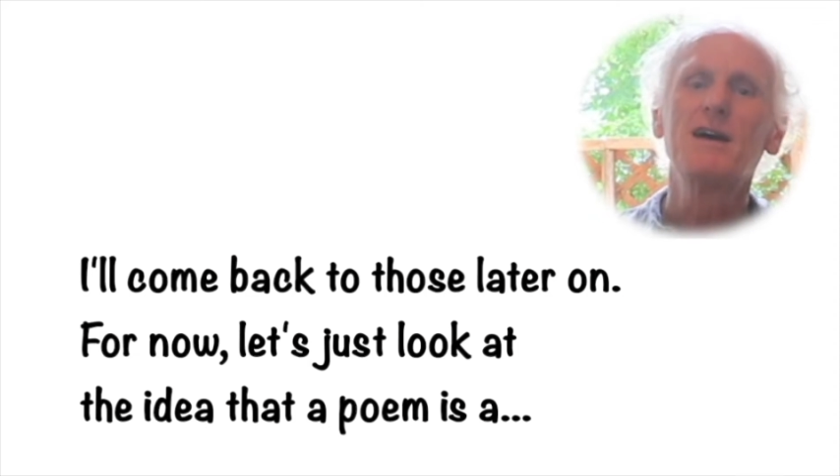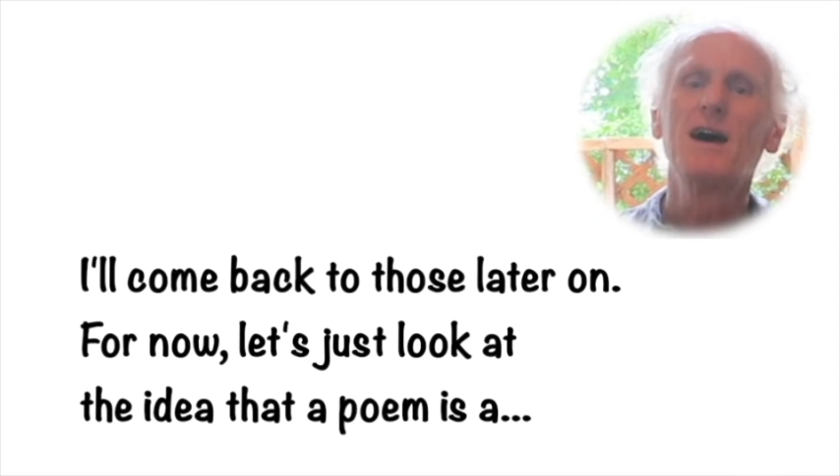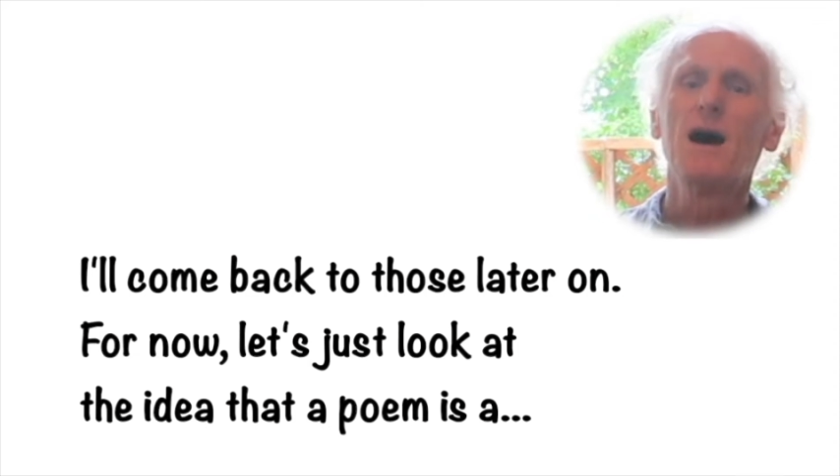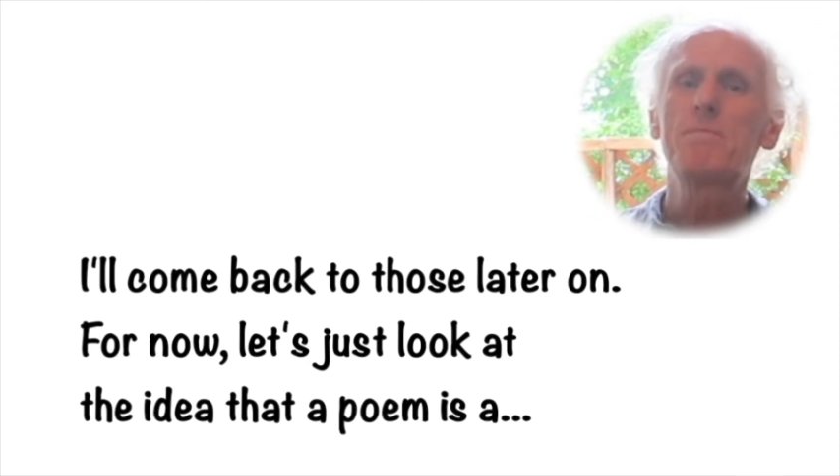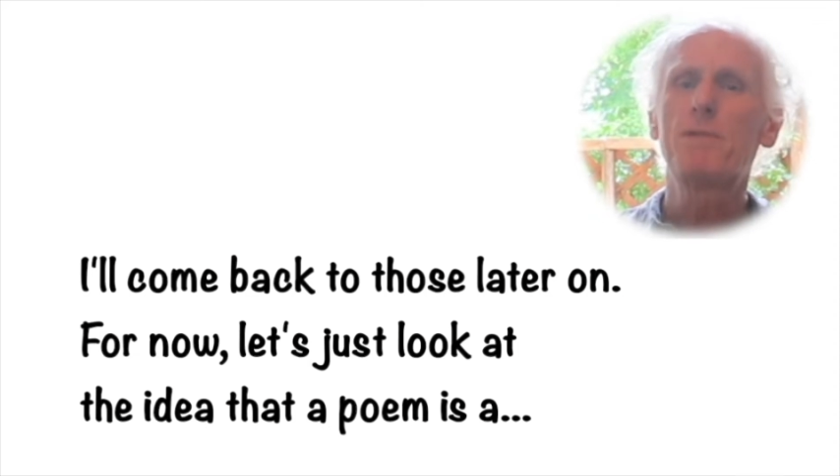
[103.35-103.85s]

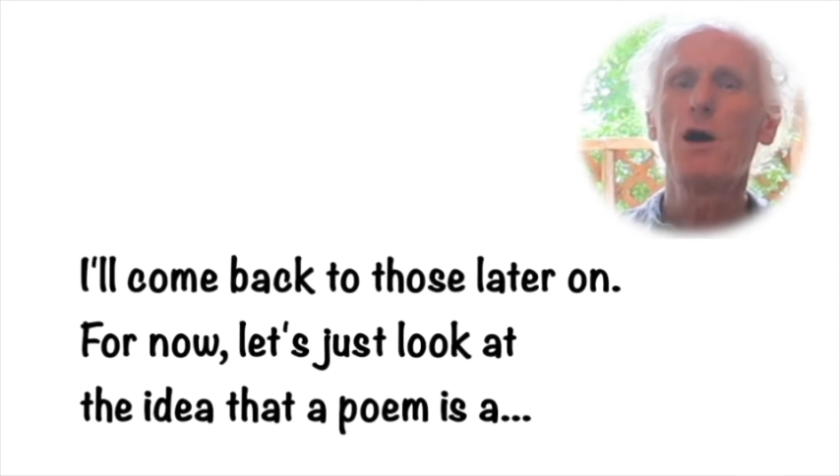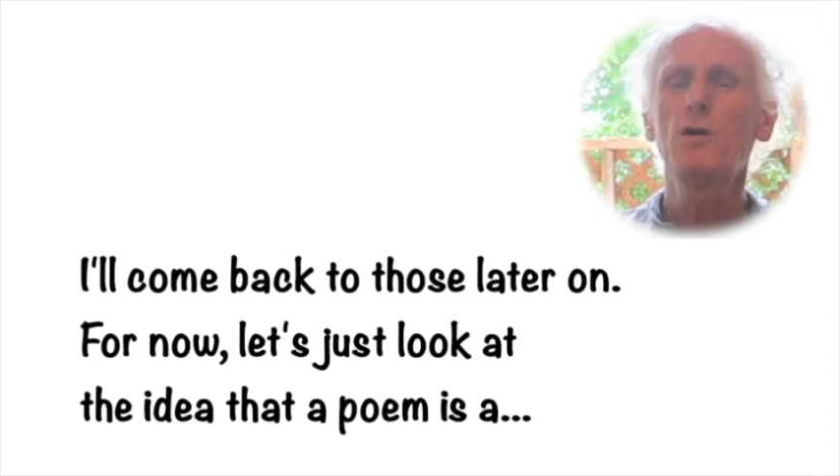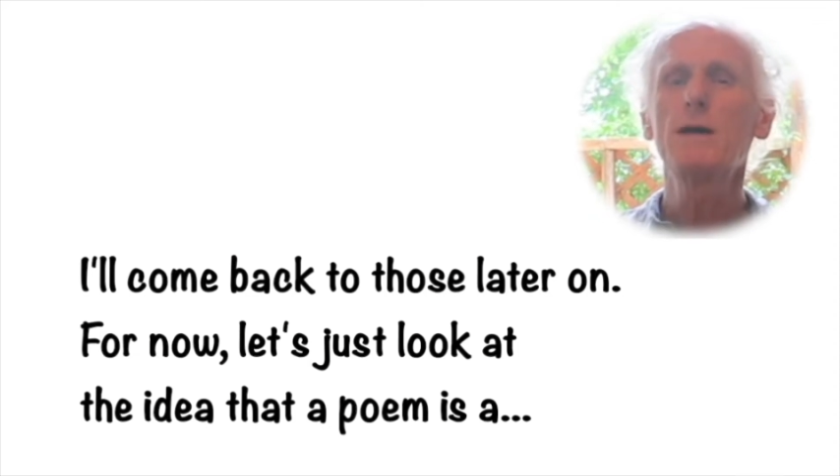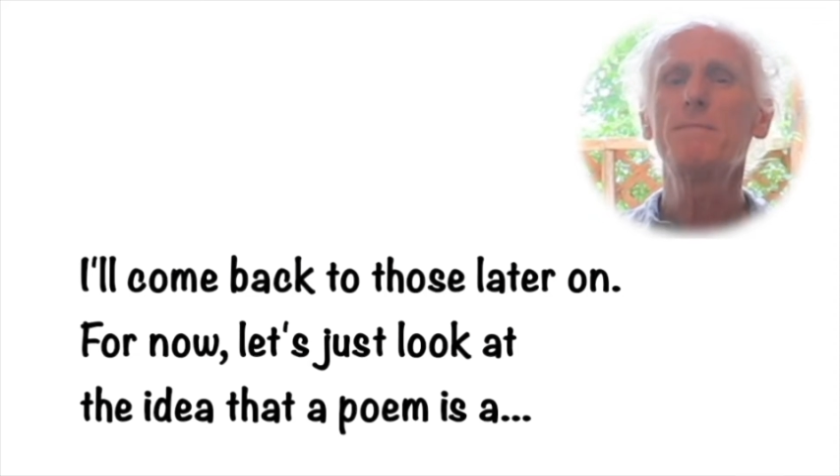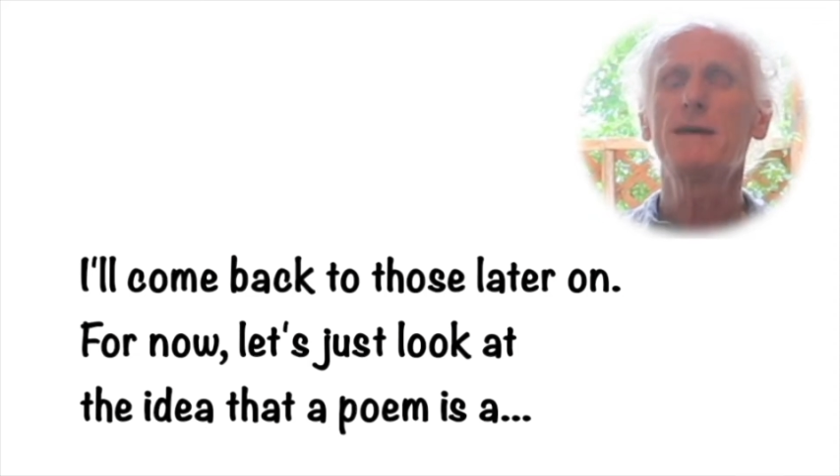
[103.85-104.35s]
A
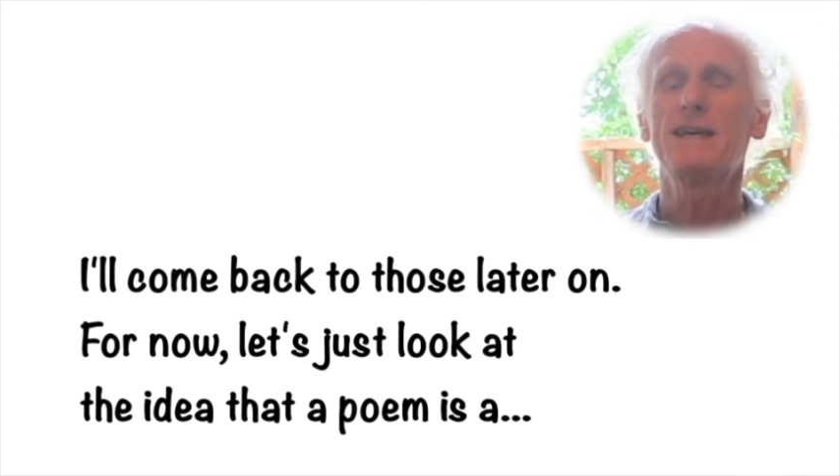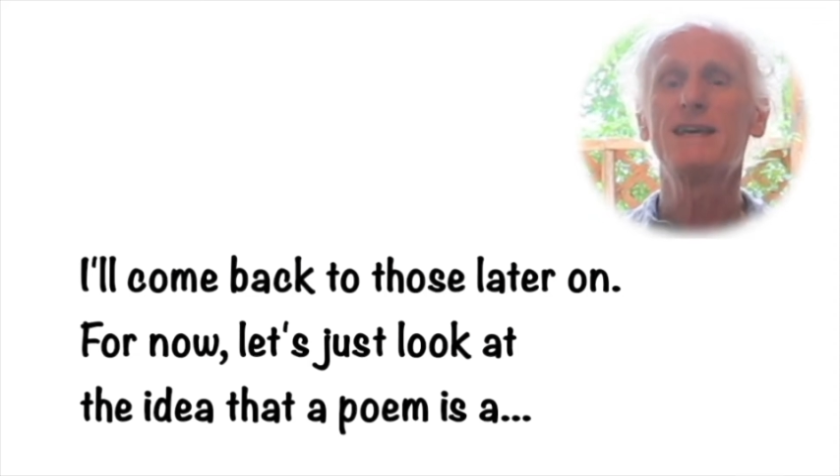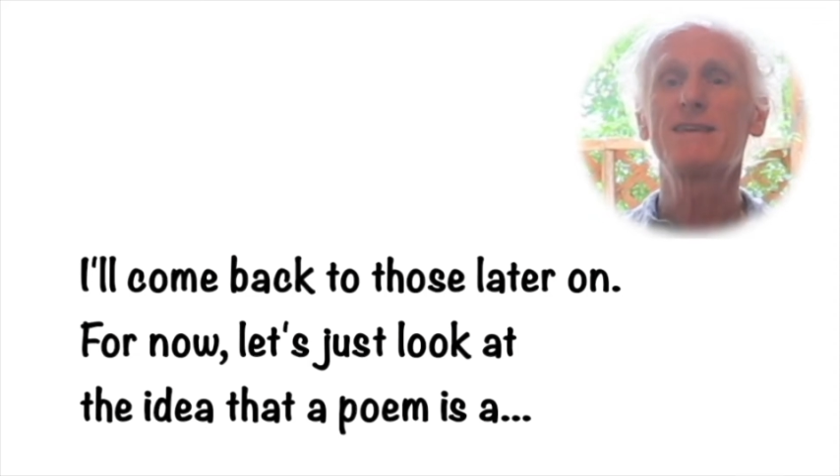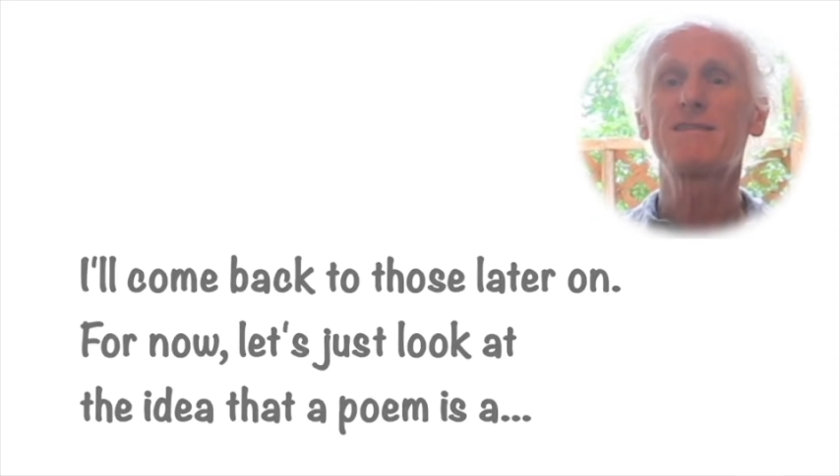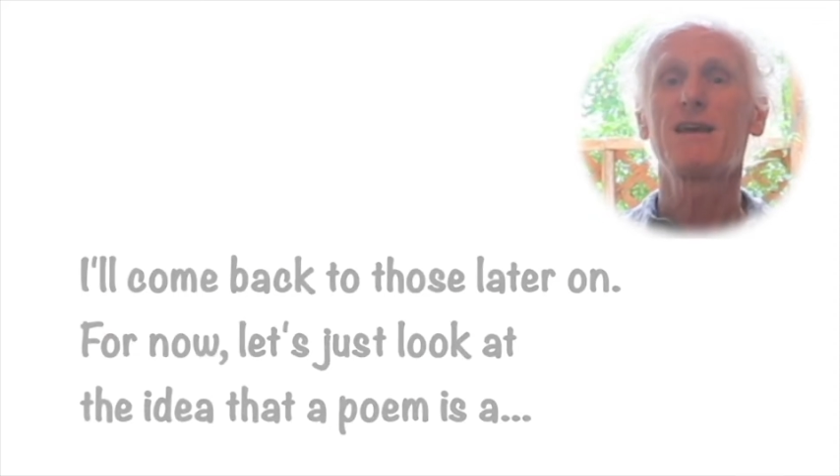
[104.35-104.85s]
poem
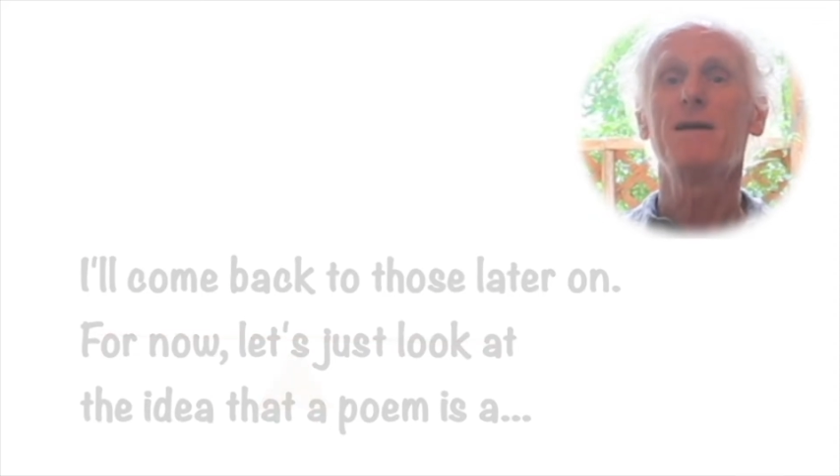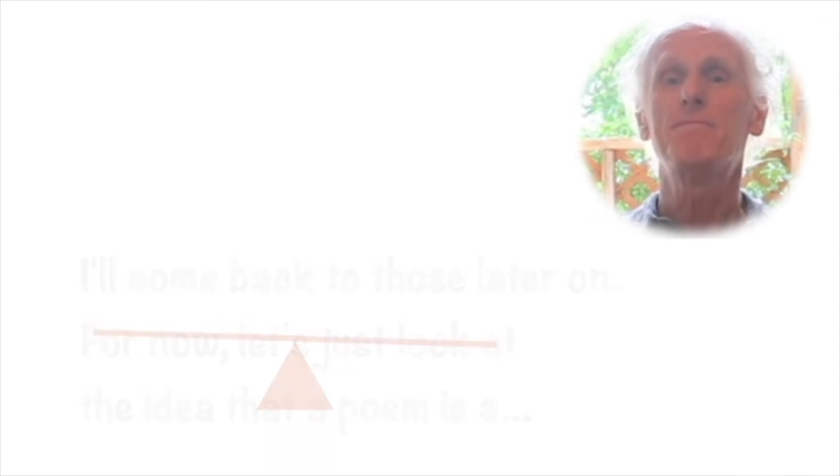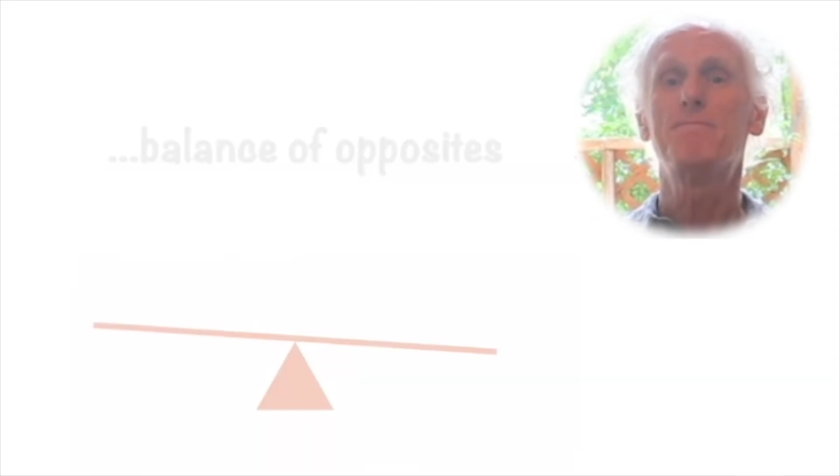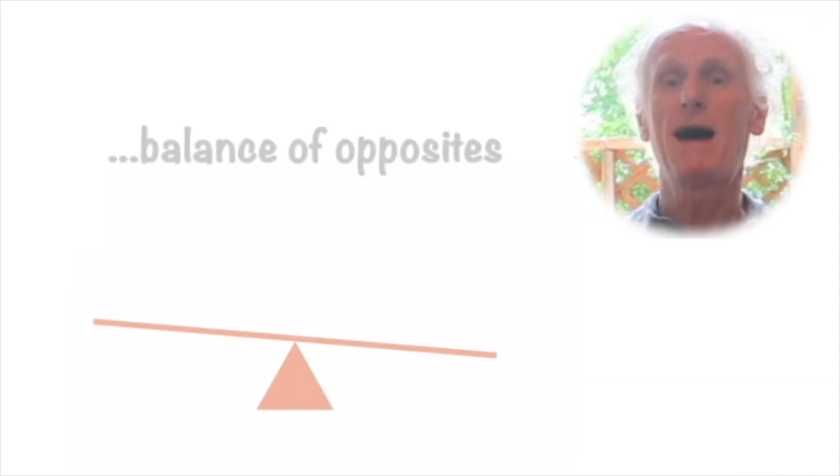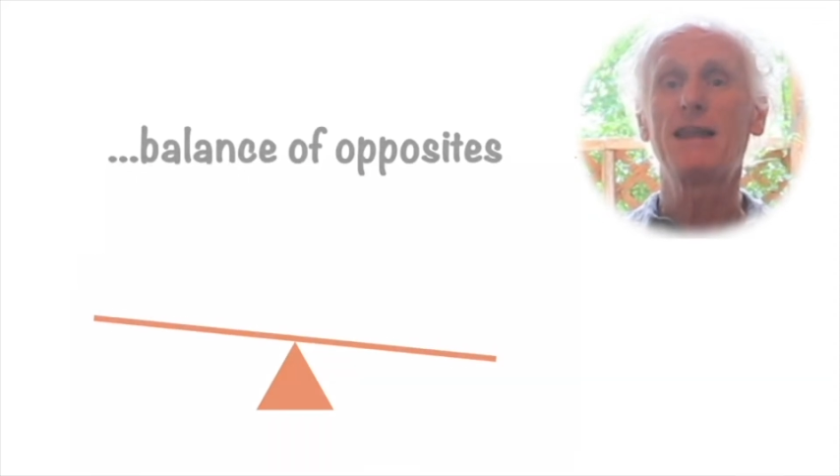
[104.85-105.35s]
is a
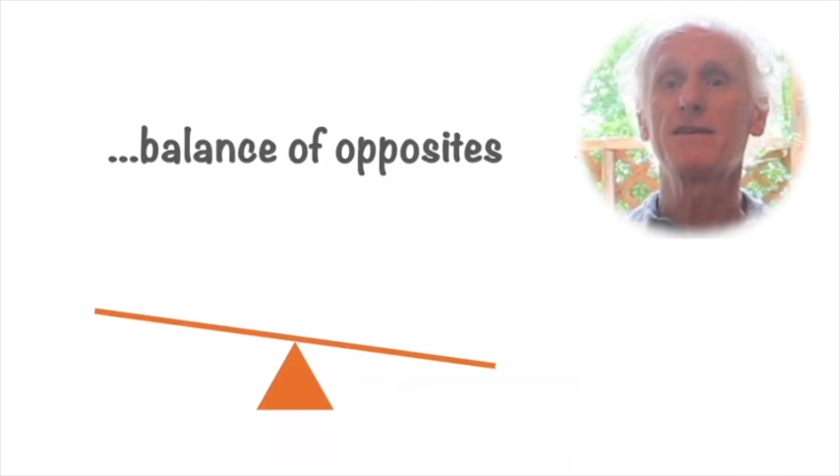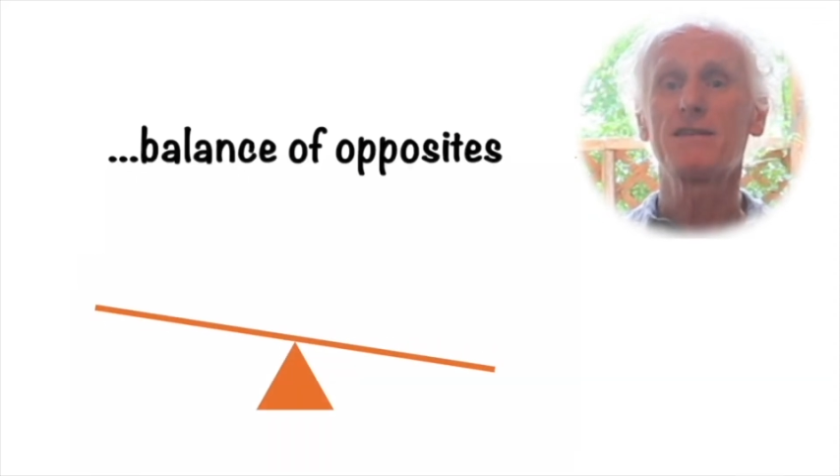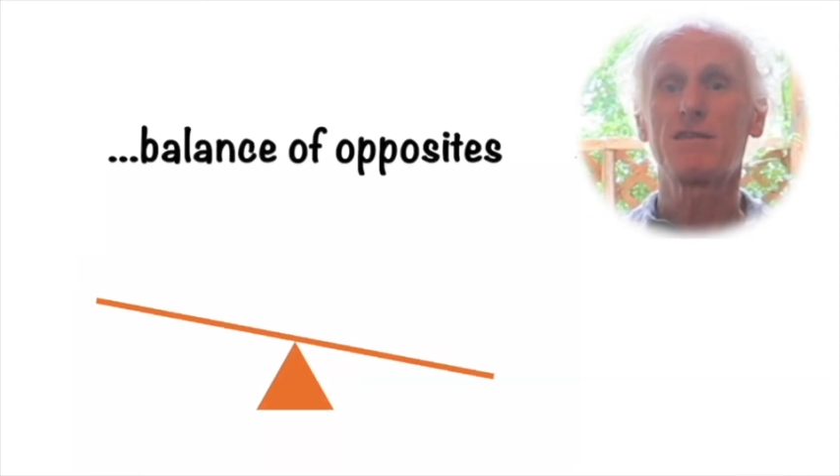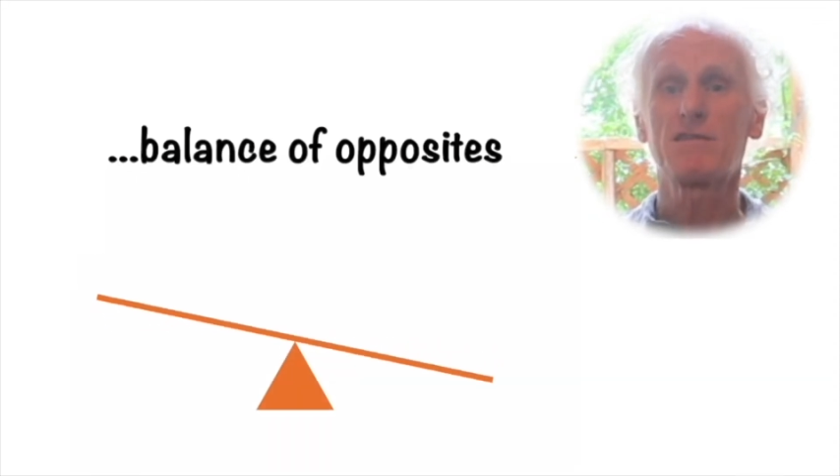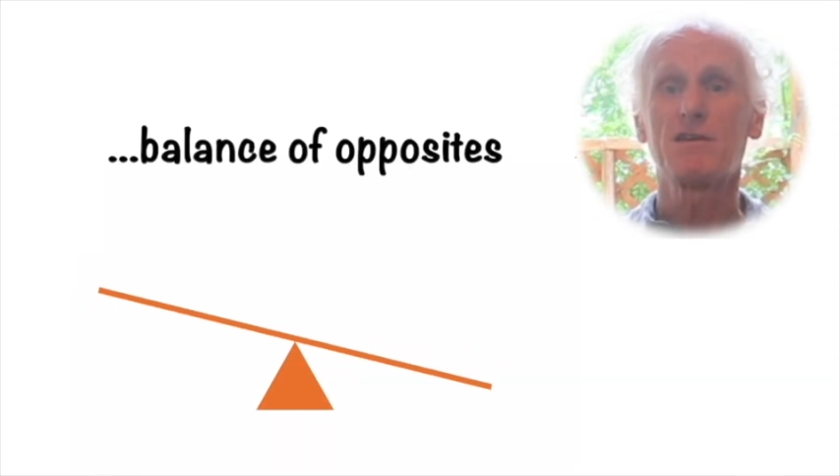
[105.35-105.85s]

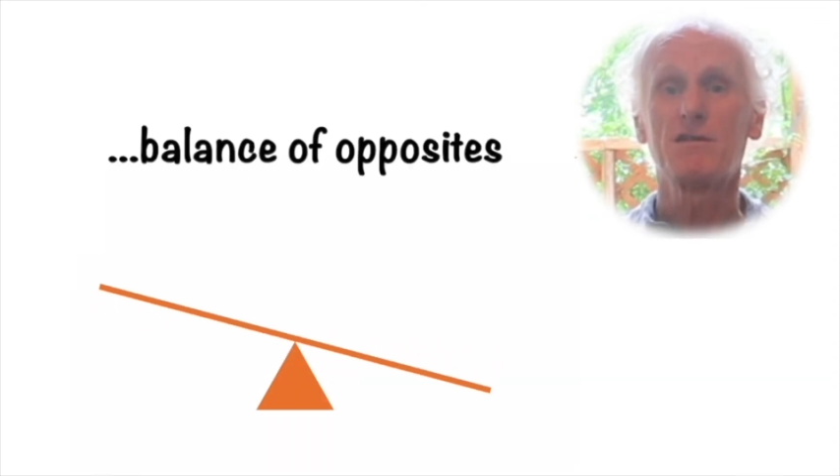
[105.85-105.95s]
balance